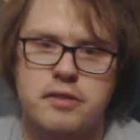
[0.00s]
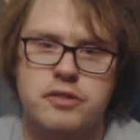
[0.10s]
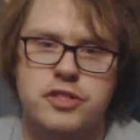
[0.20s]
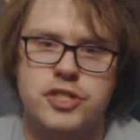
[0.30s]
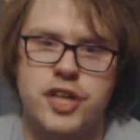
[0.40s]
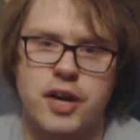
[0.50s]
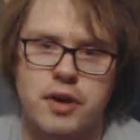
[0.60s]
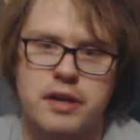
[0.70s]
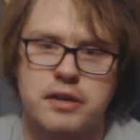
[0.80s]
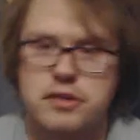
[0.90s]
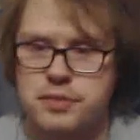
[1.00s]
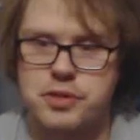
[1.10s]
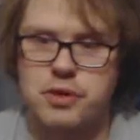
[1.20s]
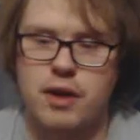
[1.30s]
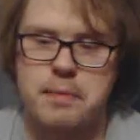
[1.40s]
sharing,
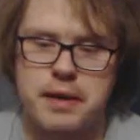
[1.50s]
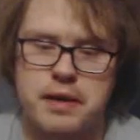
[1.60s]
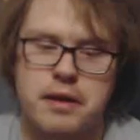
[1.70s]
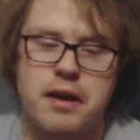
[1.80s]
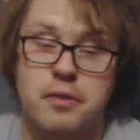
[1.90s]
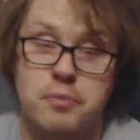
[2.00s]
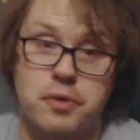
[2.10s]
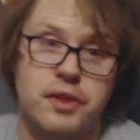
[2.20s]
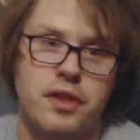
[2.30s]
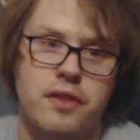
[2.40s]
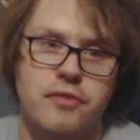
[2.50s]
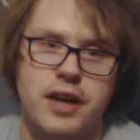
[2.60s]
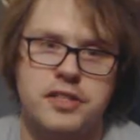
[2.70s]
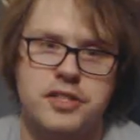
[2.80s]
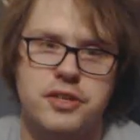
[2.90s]
subscribing, I'd really love
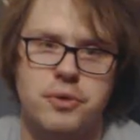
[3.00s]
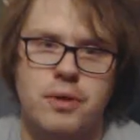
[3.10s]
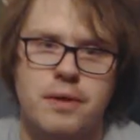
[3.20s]
that too.